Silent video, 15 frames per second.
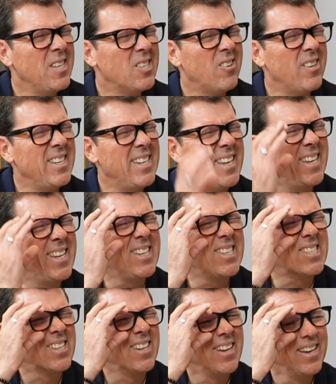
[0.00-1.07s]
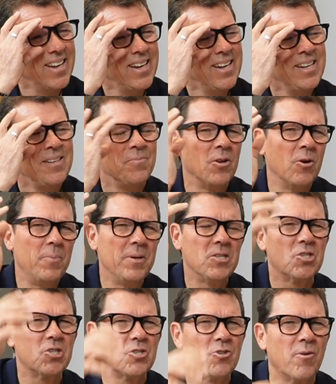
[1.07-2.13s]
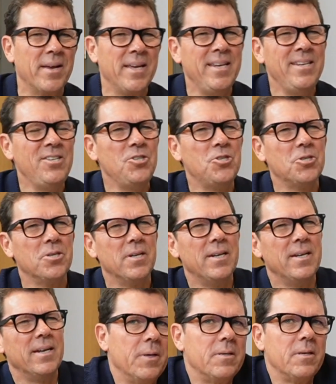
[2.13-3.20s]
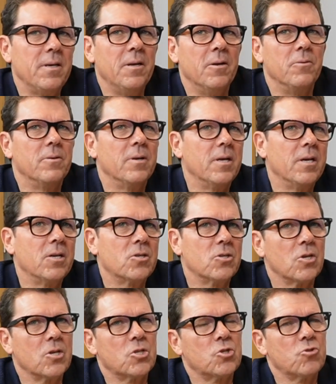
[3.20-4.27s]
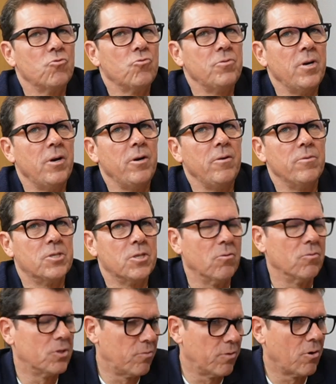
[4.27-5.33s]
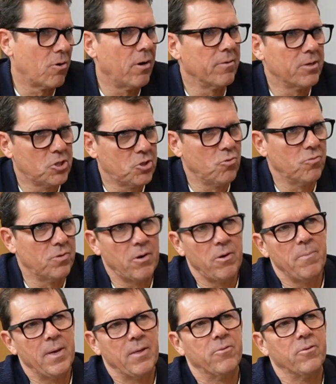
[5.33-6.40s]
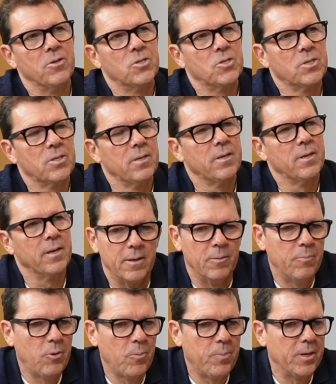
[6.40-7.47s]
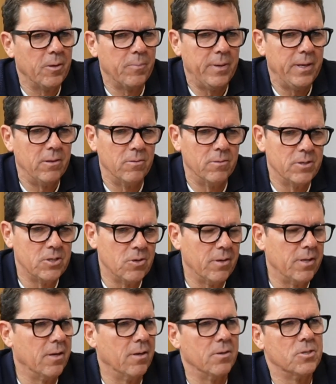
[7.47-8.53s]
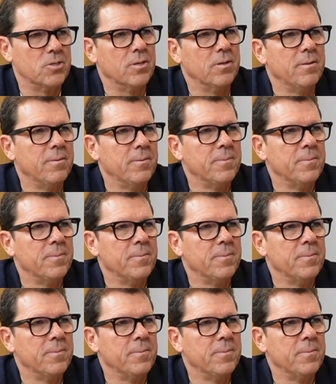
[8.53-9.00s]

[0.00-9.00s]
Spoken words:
these ideas. They're a bit strange, but, you know, extraordinary results require extraordinary methods. You know, popping a pill is not the answer.